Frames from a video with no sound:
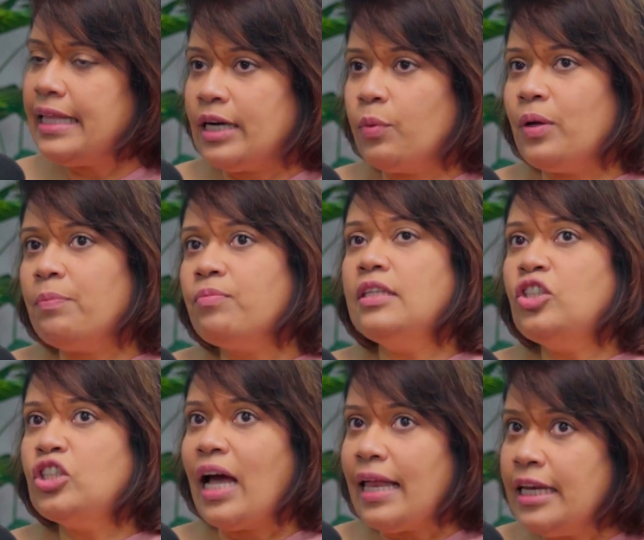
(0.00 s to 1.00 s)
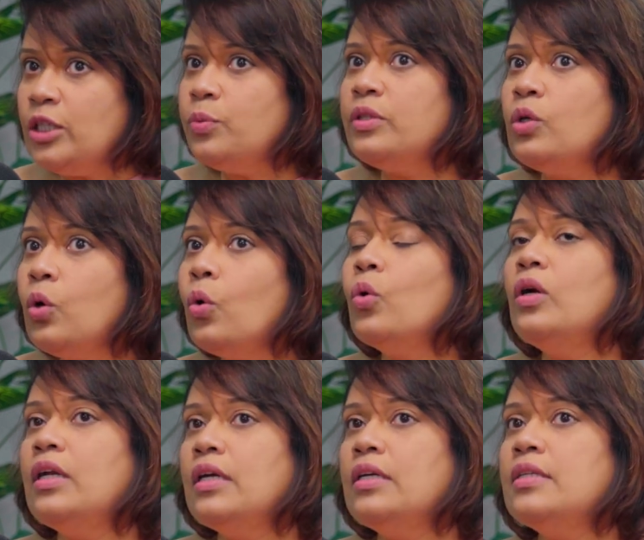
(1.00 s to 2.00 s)
that way. The challenge with
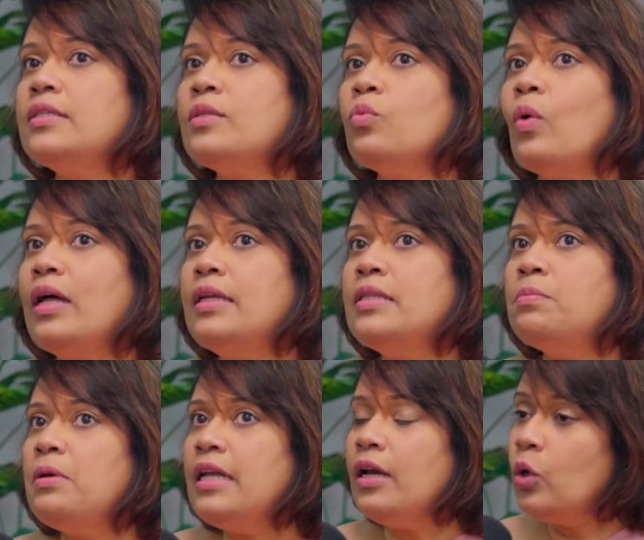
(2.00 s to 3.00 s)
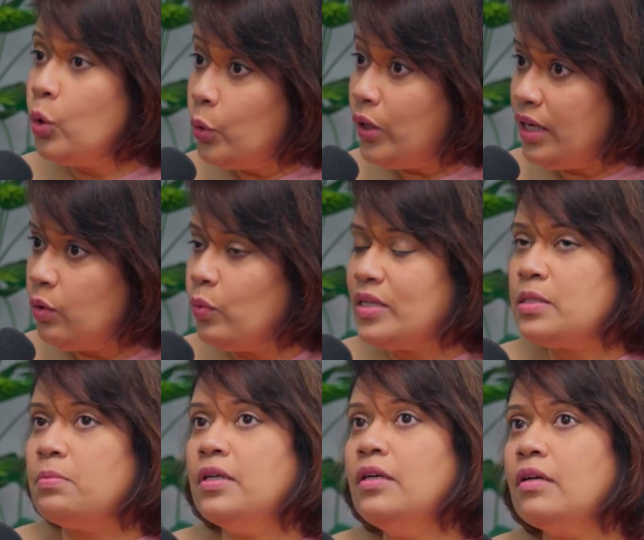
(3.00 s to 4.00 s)
gold is, while it's been a good
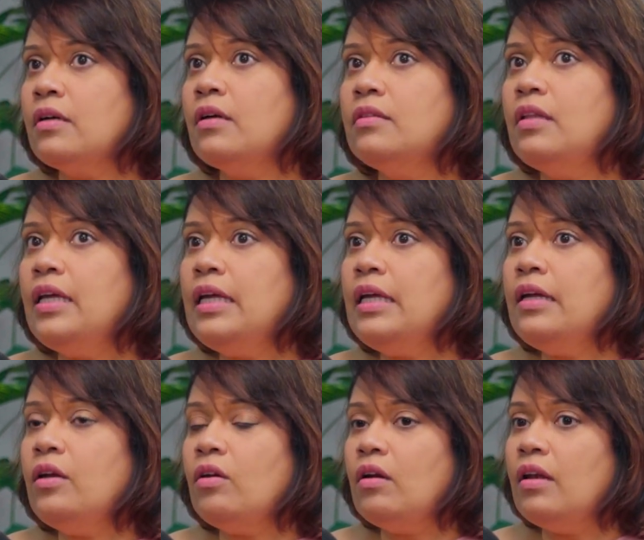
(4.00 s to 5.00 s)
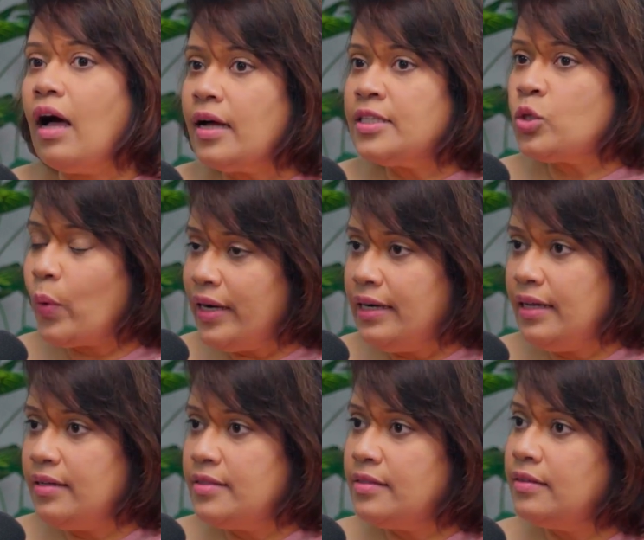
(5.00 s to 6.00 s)
investment, the last 20
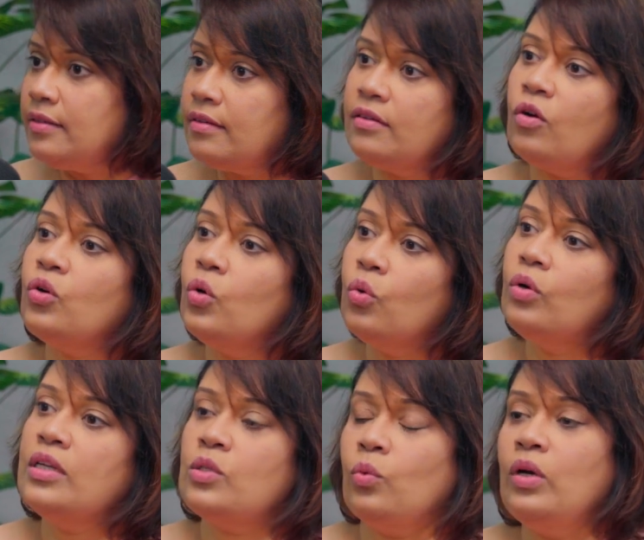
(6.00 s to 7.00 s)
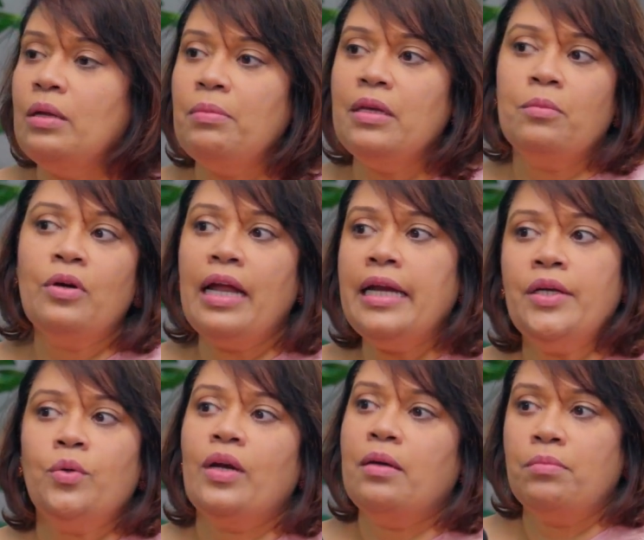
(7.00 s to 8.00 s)
years, the return on gold has only been about 8
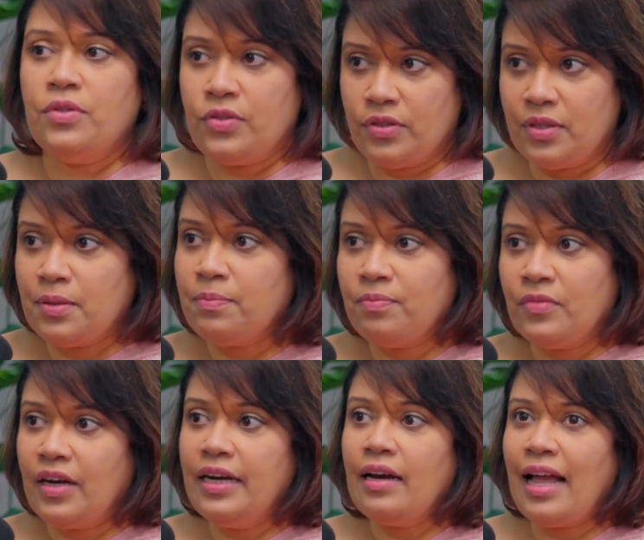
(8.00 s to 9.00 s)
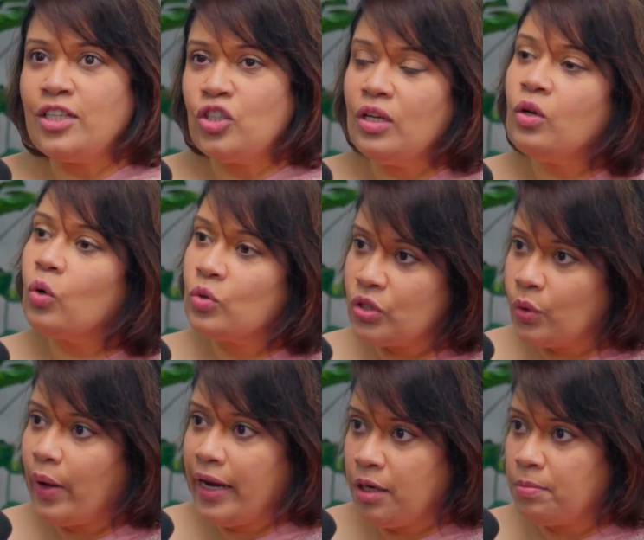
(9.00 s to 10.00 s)
to 9%, right? Actually, closer to
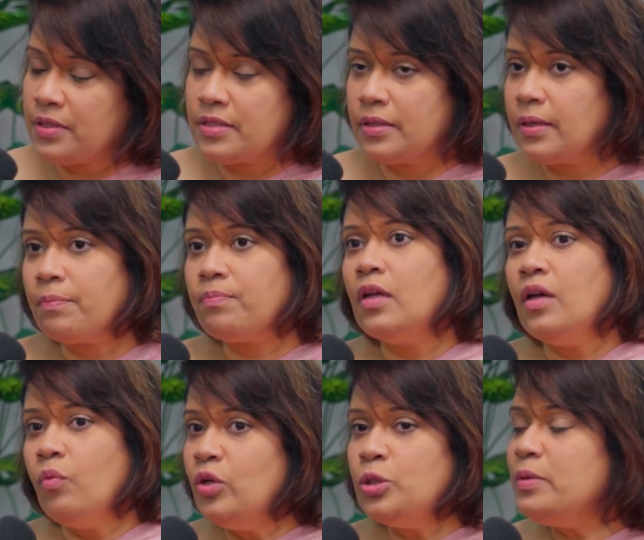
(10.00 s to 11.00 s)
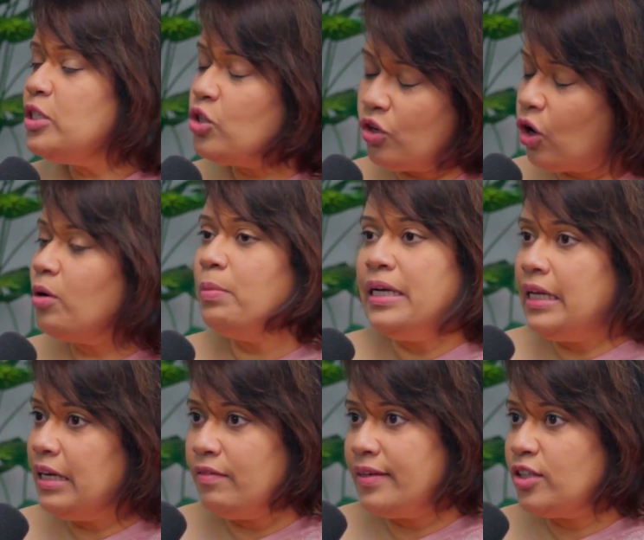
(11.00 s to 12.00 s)
8%, which means you're not
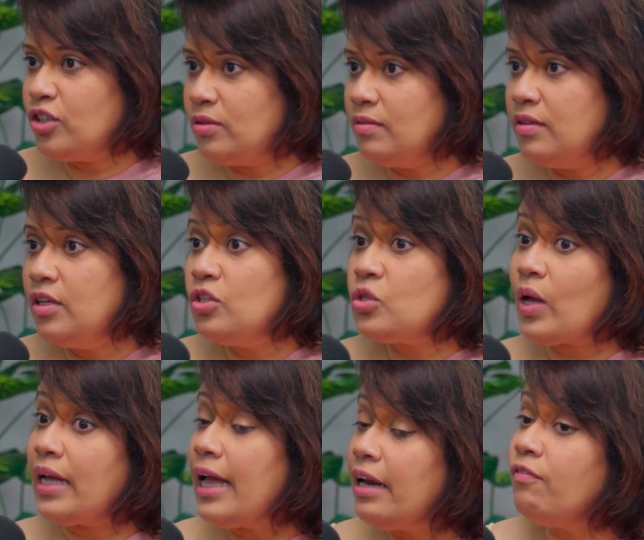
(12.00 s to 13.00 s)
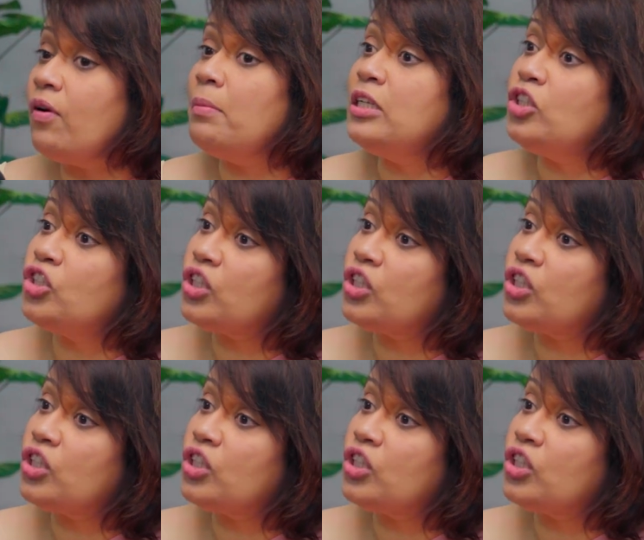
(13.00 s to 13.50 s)
beating inflation. So again, from a